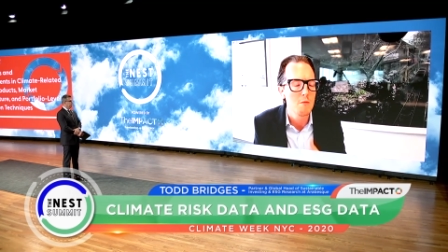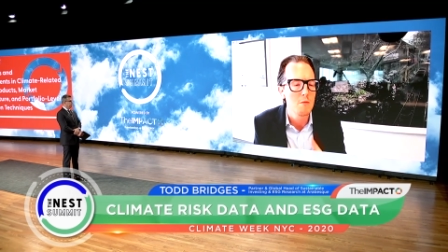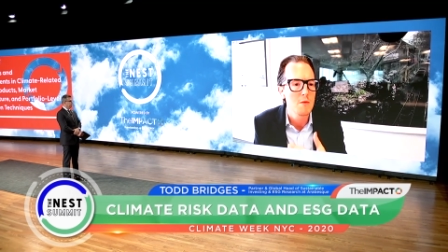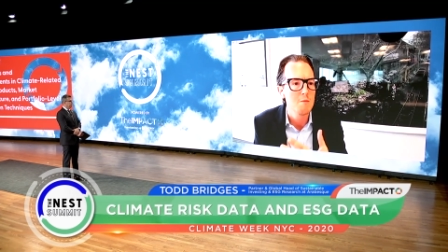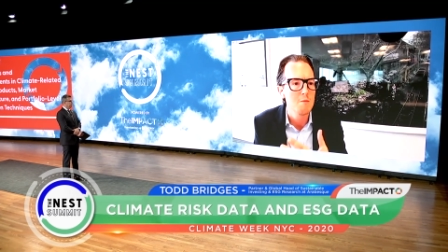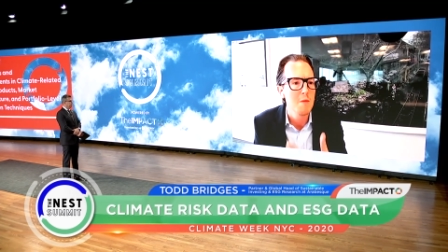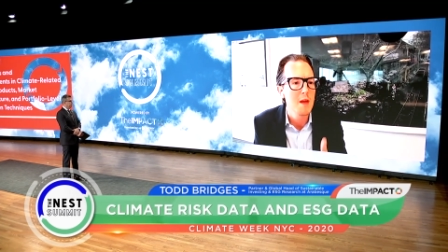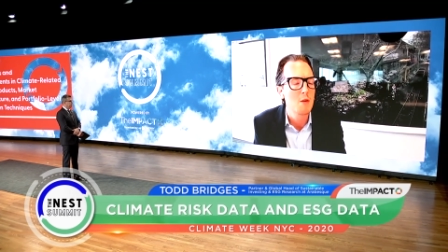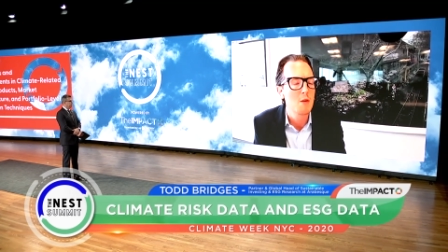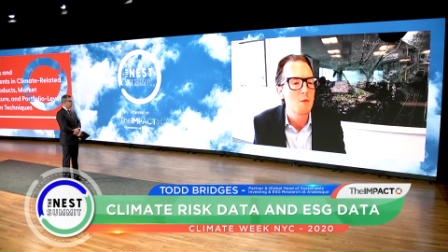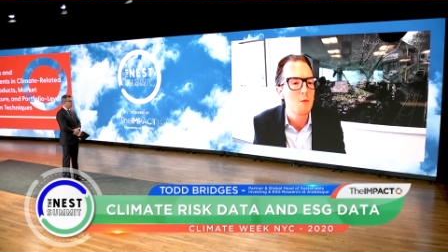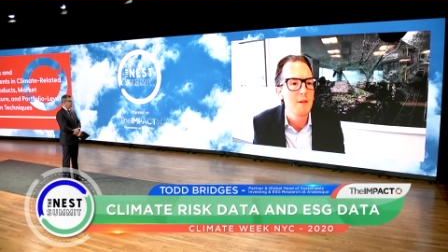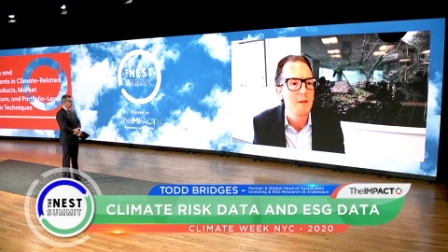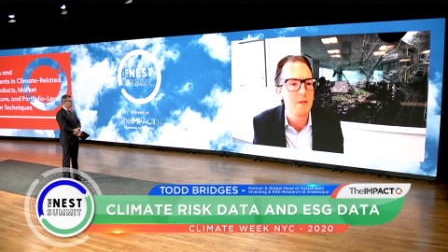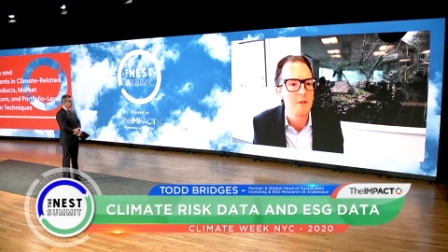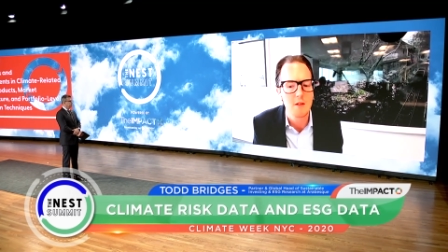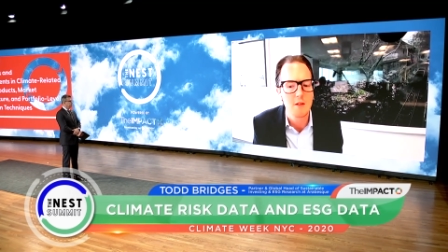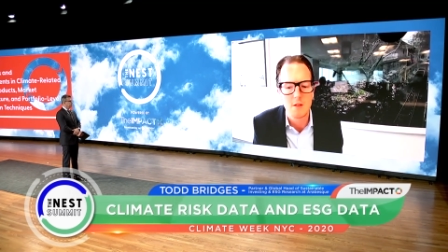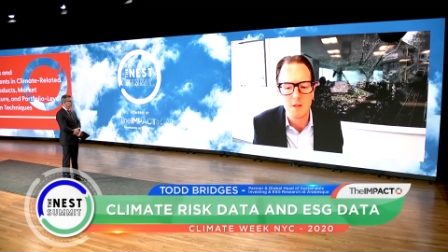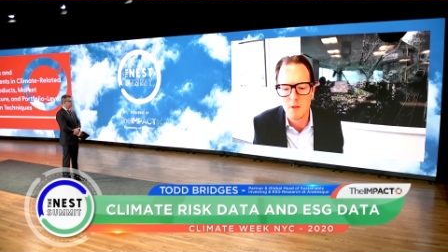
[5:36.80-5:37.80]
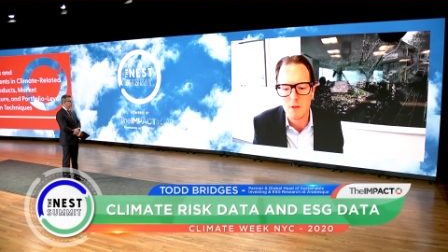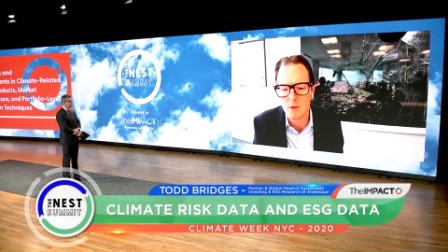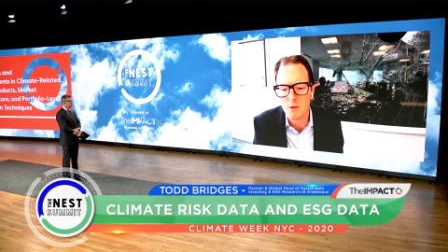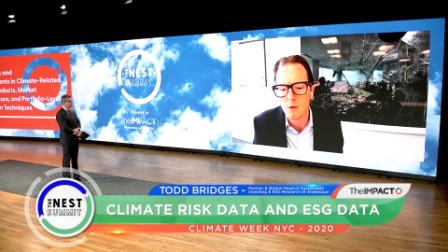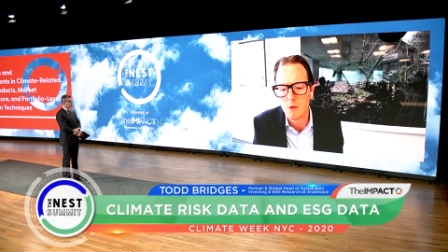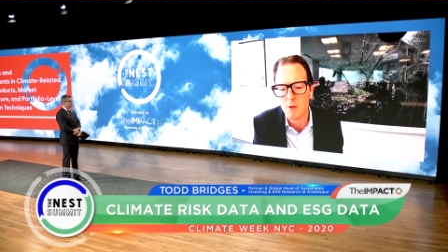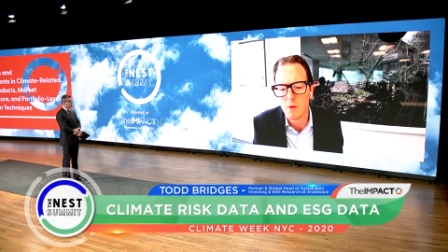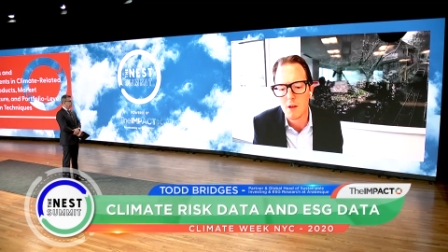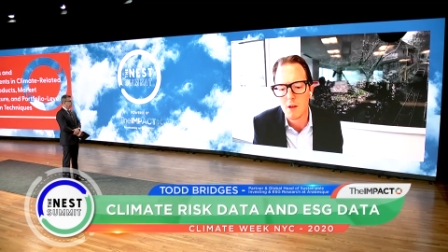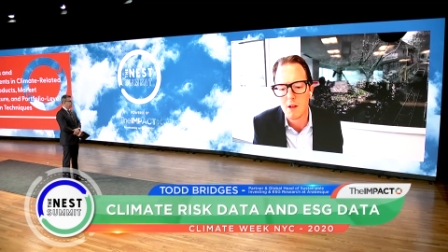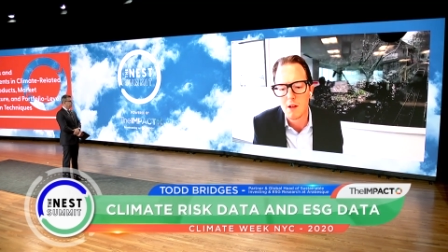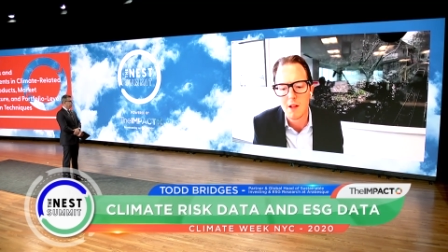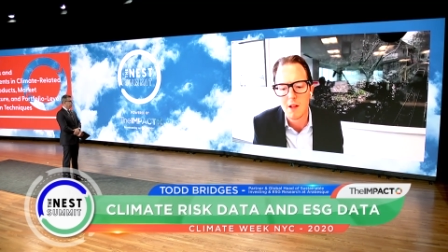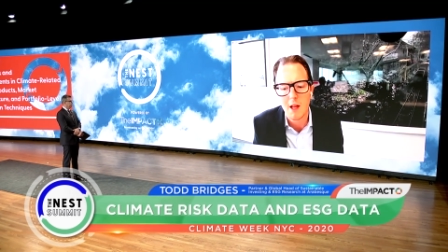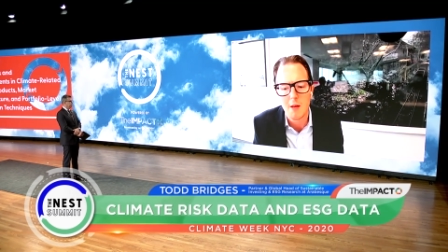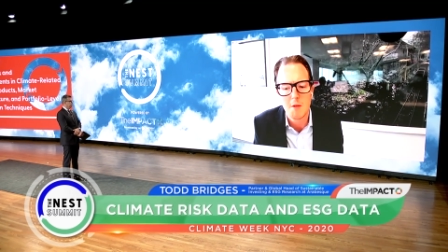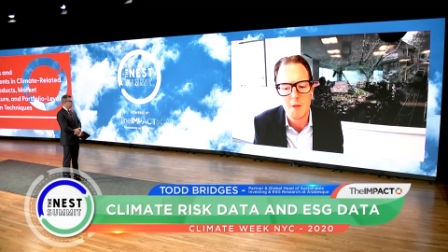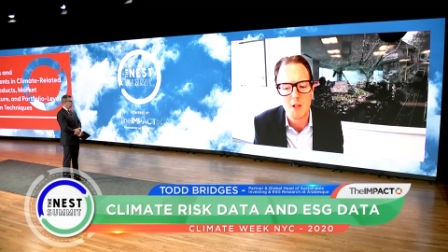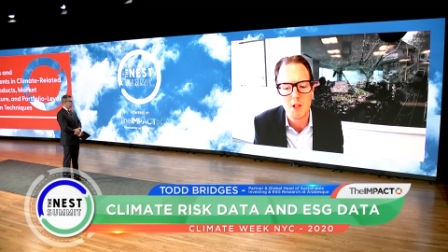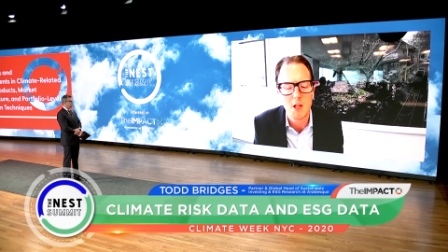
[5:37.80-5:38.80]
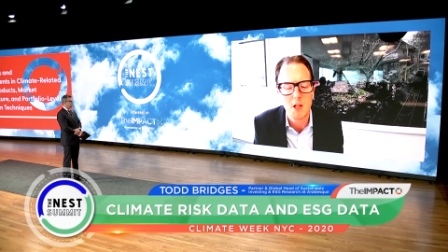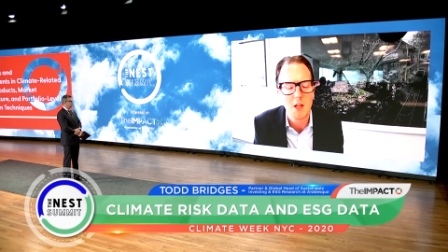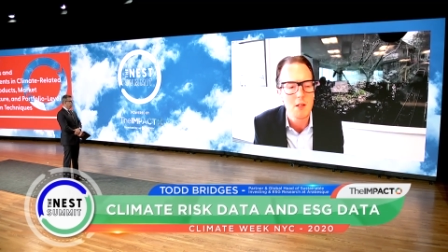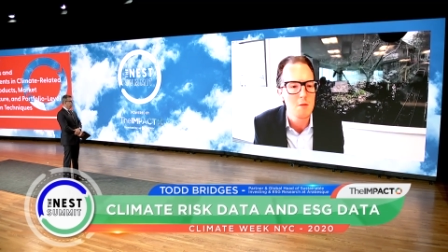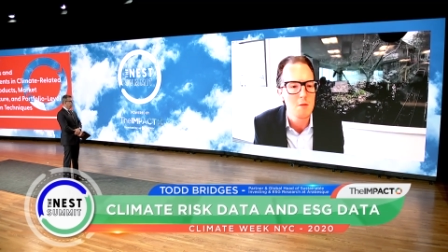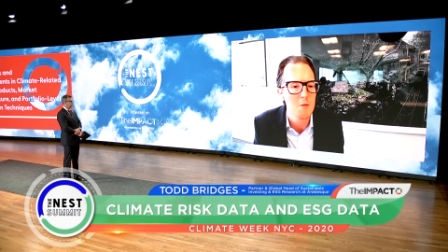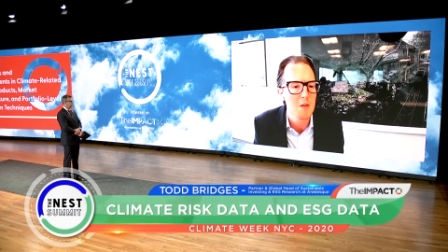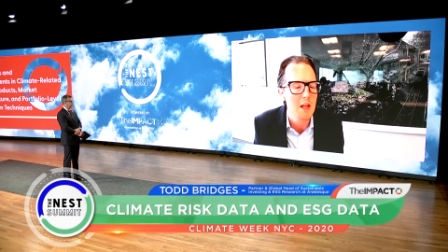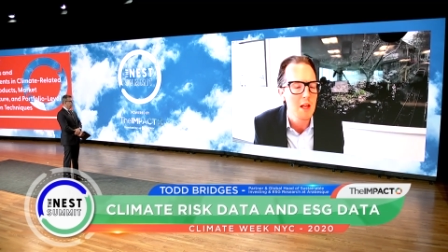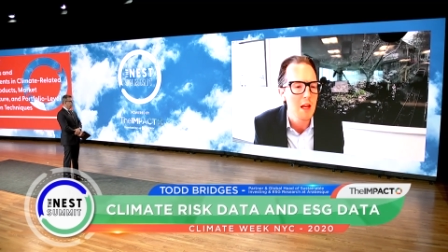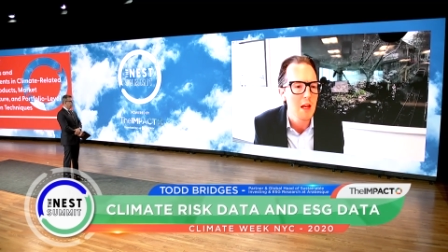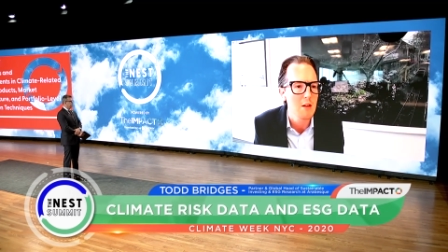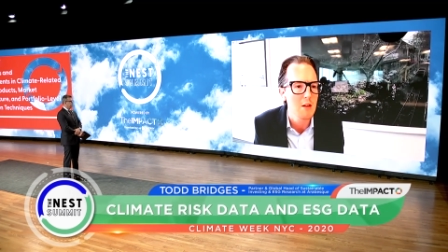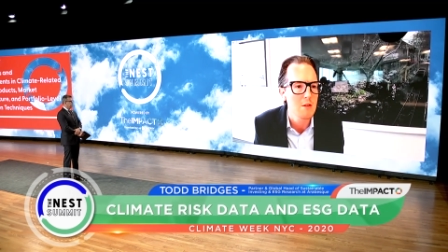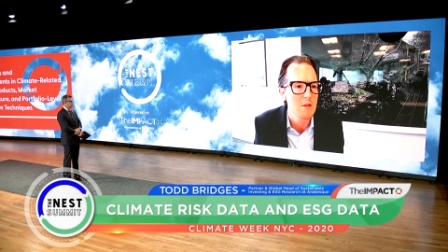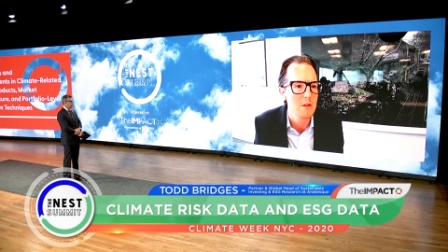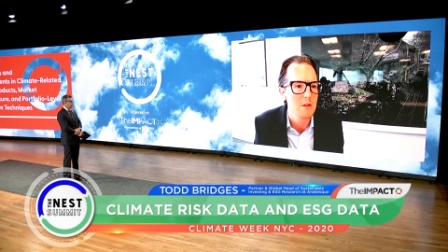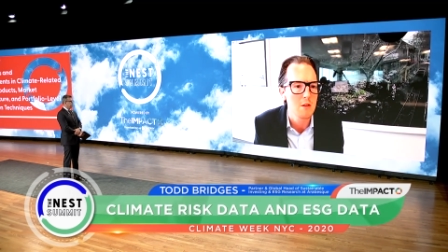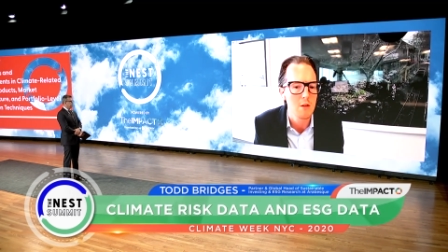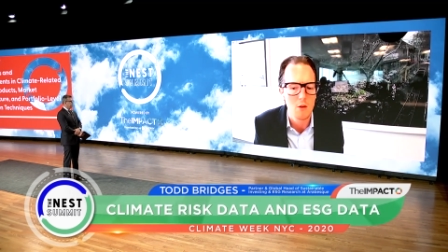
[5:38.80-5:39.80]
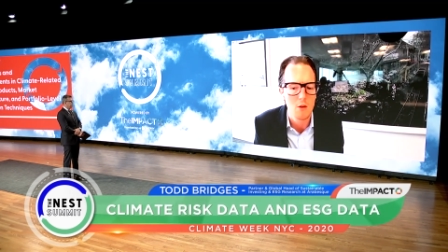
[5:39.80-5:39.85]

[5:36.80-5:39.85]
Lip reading: make reference to climate change mitigation